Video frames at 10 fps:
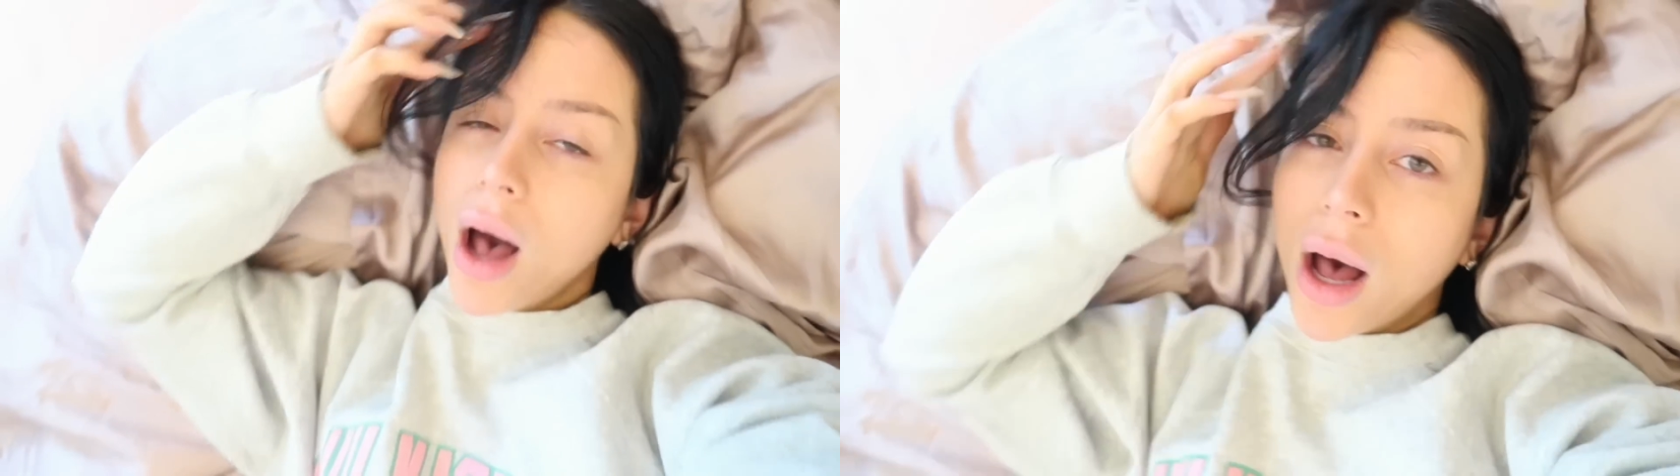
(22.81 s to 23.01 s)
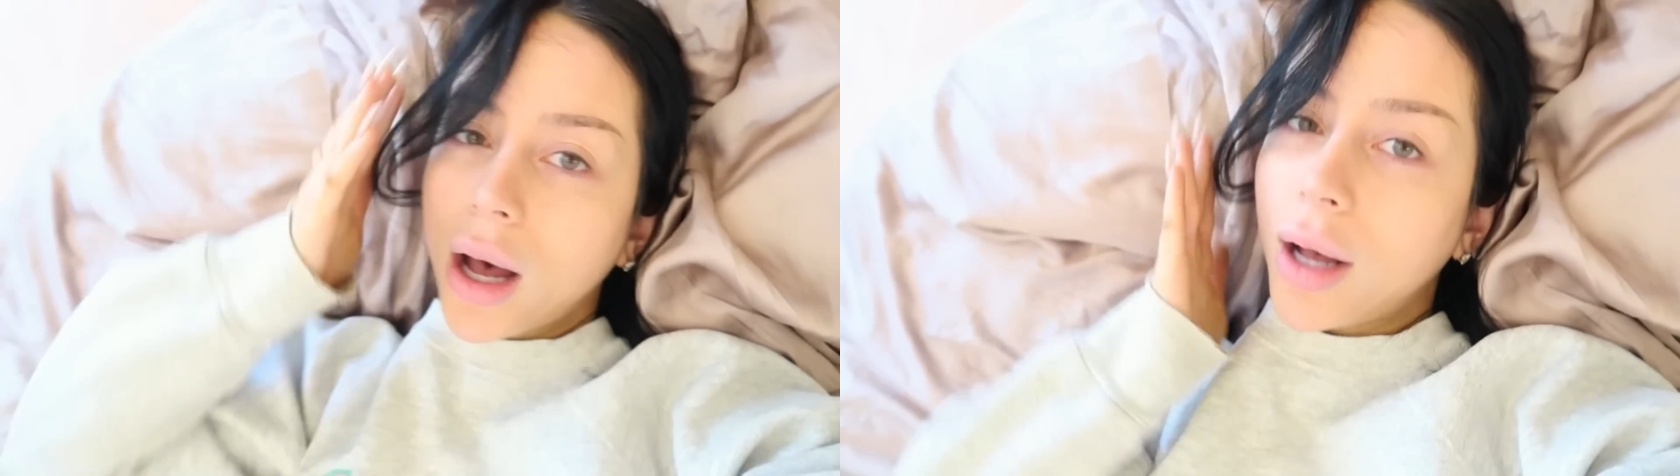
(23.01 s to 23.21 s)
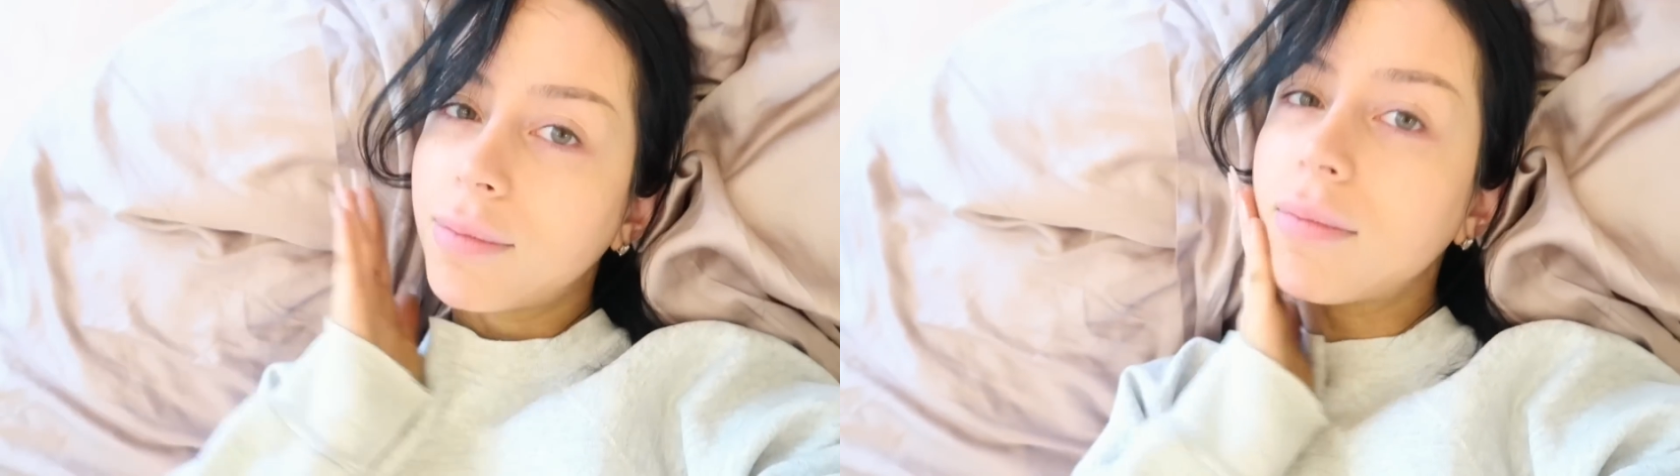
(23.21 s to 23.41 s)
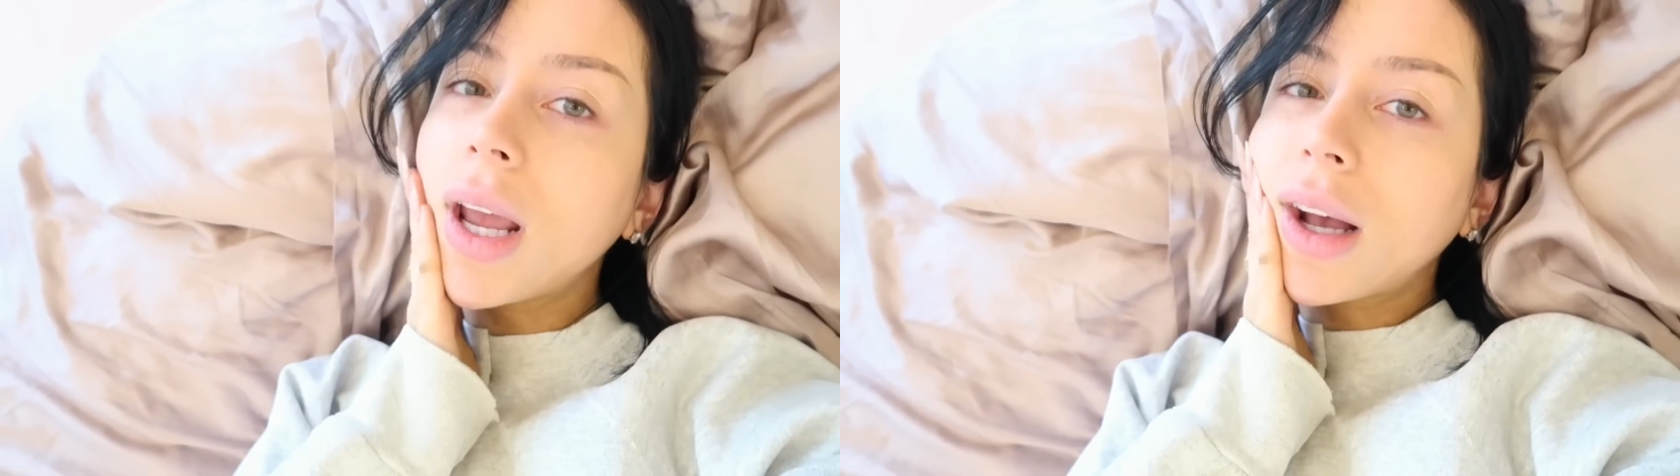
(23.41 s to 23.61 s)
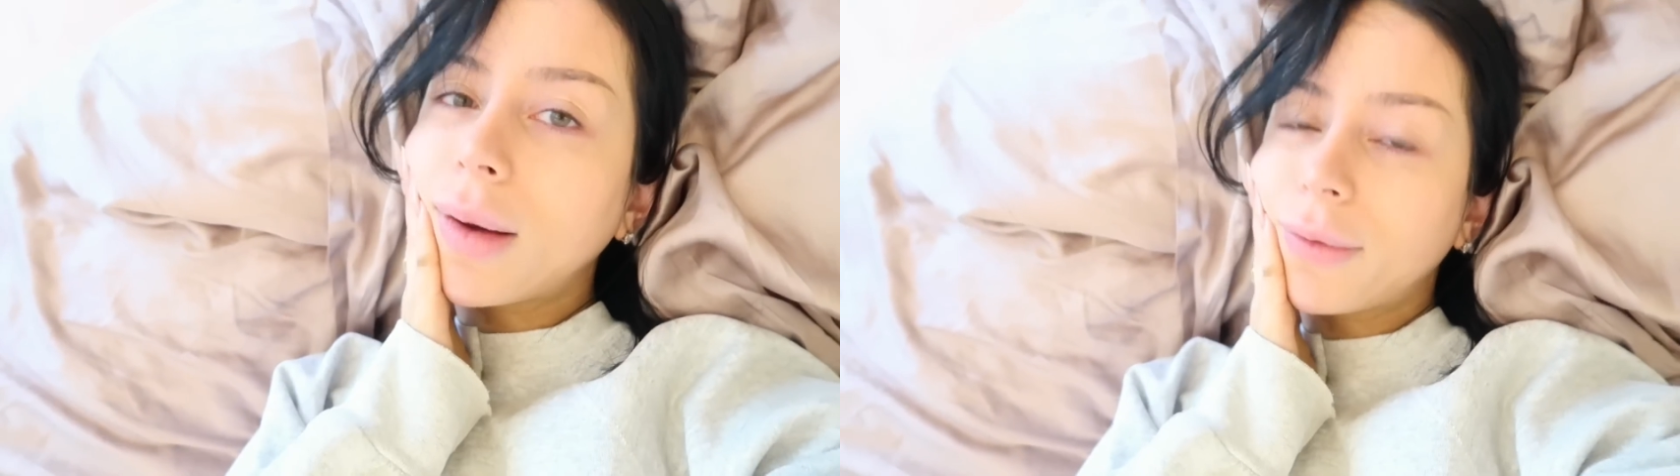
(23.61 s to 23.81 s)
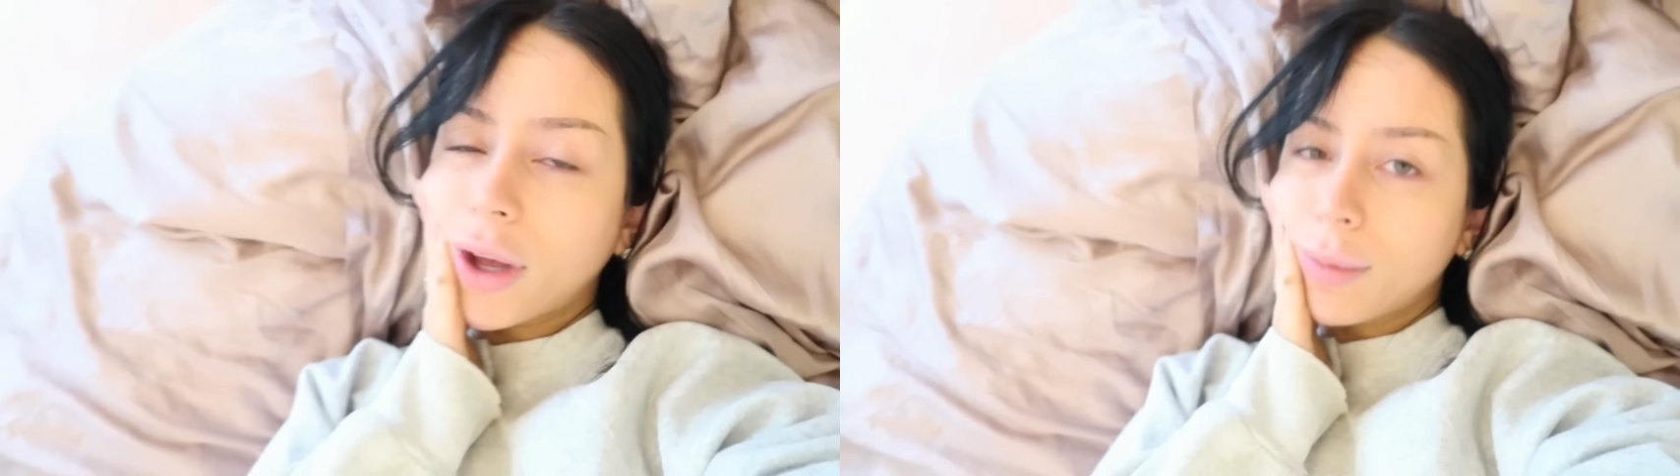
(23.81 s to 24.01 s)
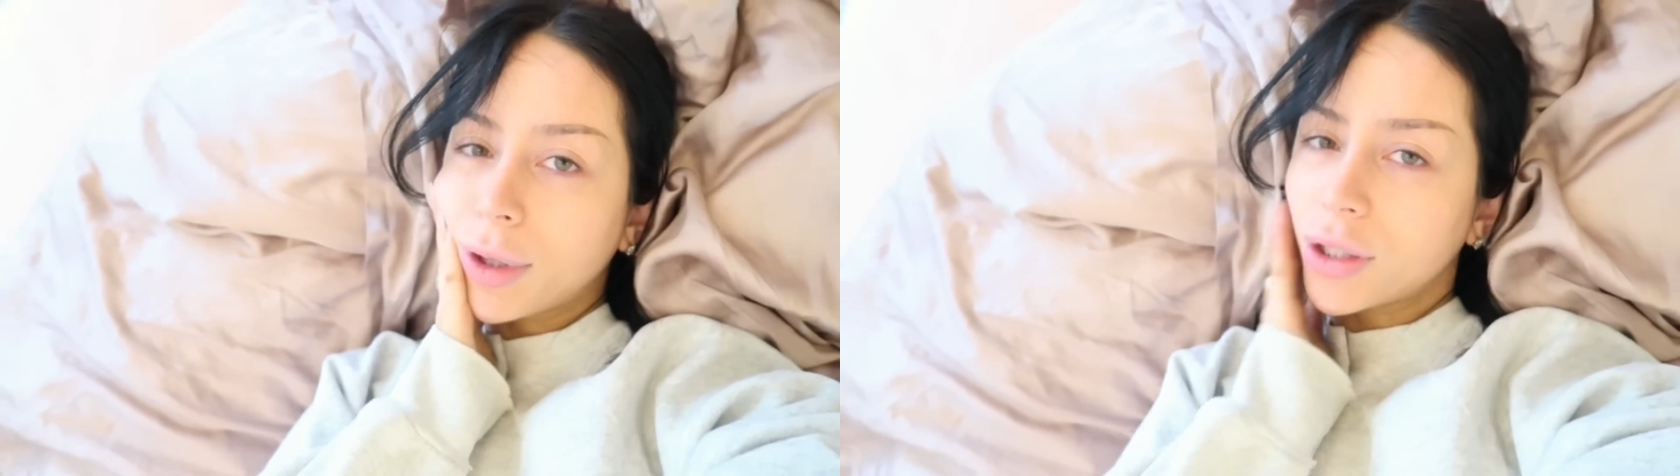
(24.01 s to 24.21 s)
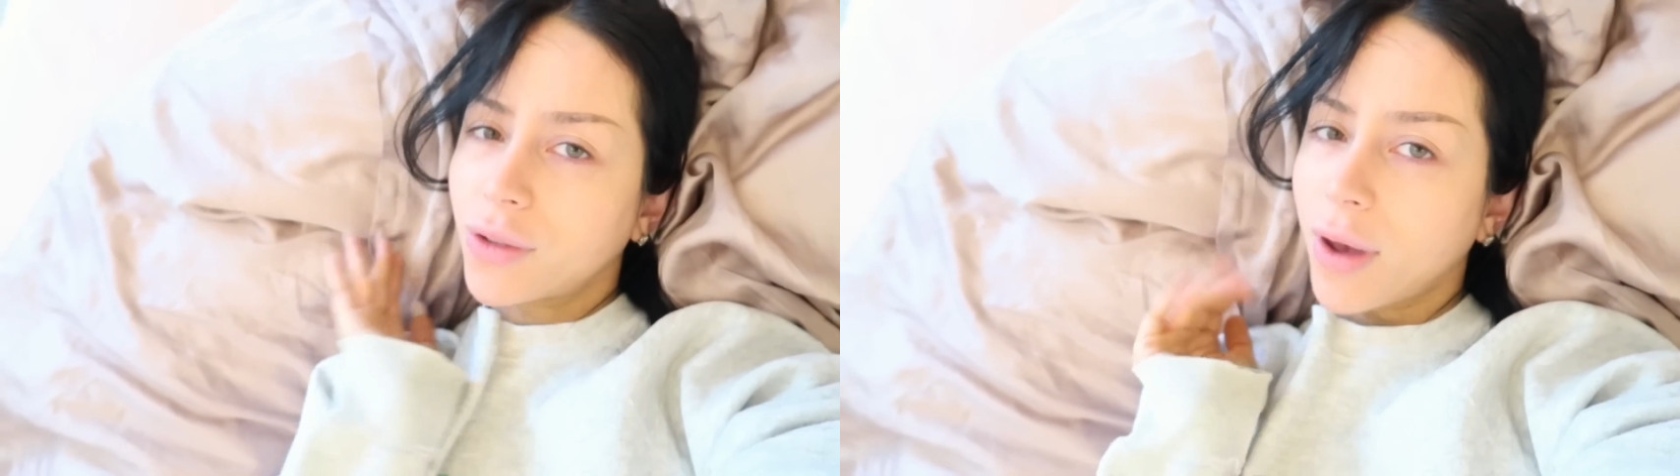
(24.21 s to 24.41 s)
uh, makeup
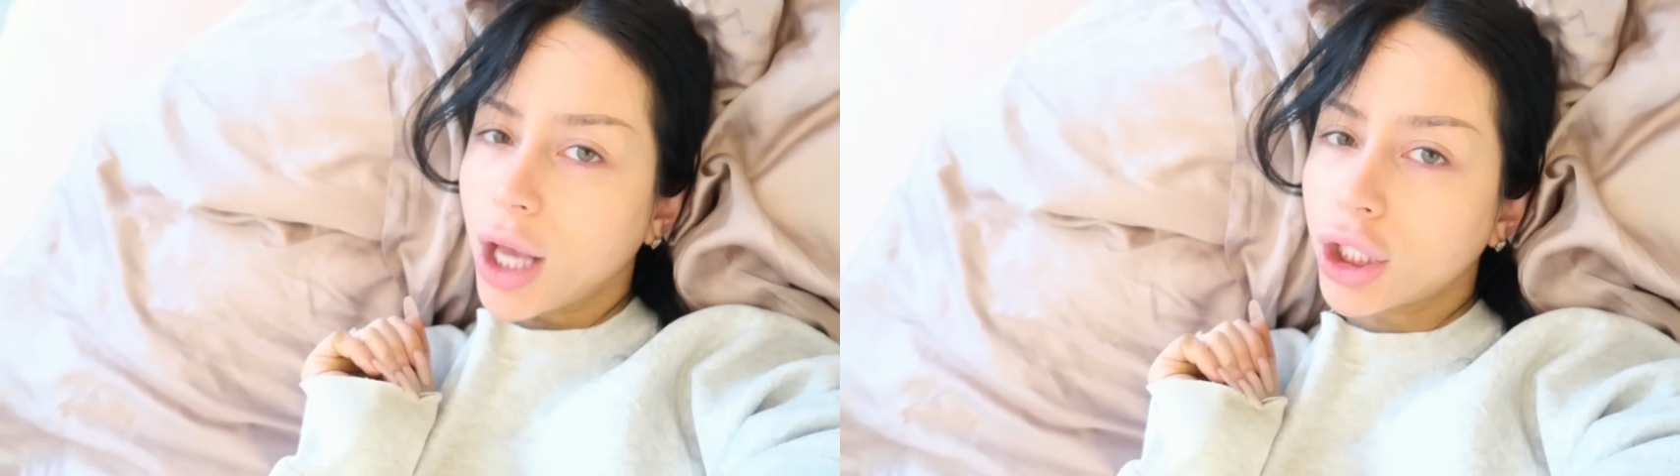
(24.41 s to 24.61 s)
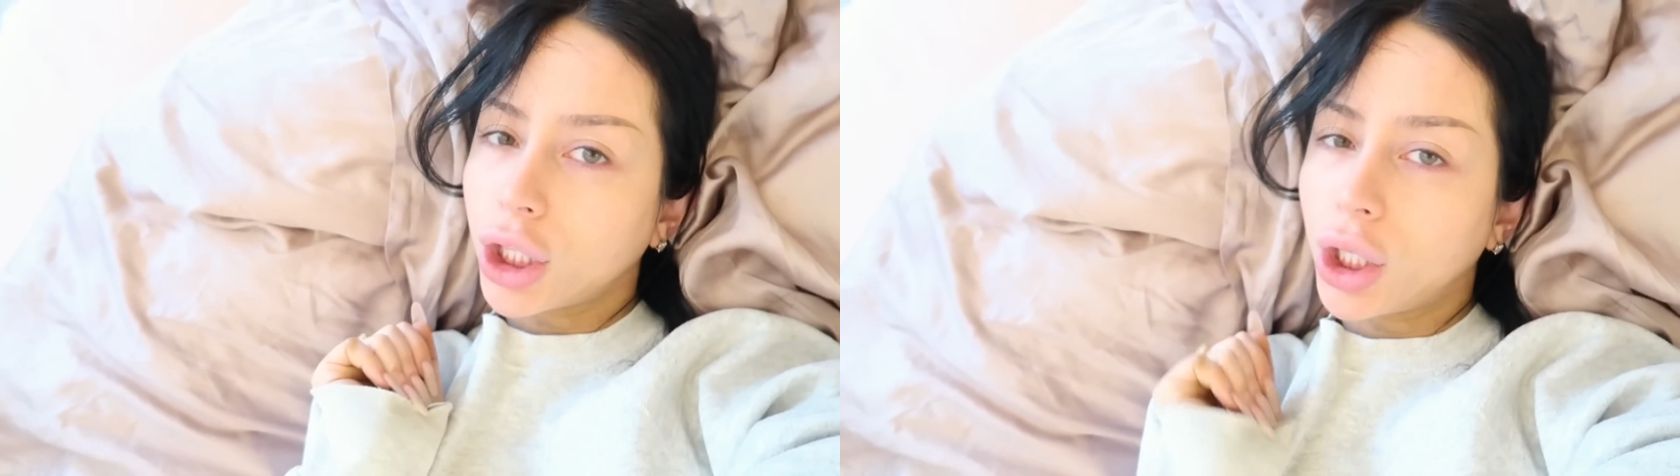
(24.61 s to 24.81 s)
fabulous fashion